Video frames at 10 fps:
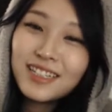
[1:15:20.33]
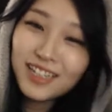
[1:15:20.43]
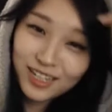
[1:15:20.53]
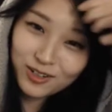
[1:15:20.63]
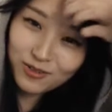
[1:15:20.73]

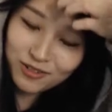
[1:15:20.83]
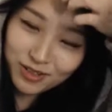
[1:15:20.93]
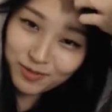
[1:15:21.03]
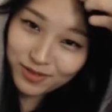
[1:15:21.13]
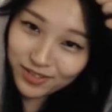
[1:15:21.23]
I don't want
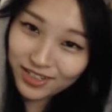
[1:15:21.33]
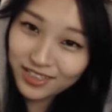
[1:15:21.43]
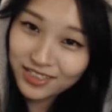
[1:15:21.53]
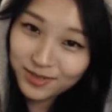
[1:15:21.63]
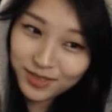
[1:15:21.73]
my rating
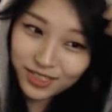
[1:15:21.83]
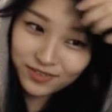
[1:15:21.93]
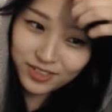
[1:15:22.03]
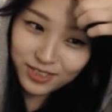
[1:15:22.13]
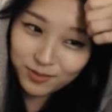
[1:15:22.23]
to be
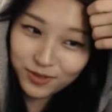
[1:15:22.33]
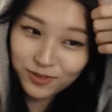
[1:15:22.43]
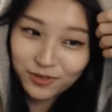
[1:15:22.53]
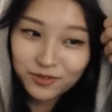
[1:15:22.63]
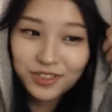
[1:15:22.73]
given to me for
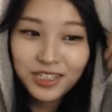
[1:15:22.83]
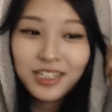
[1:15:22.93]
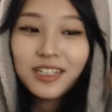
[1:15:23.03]
free.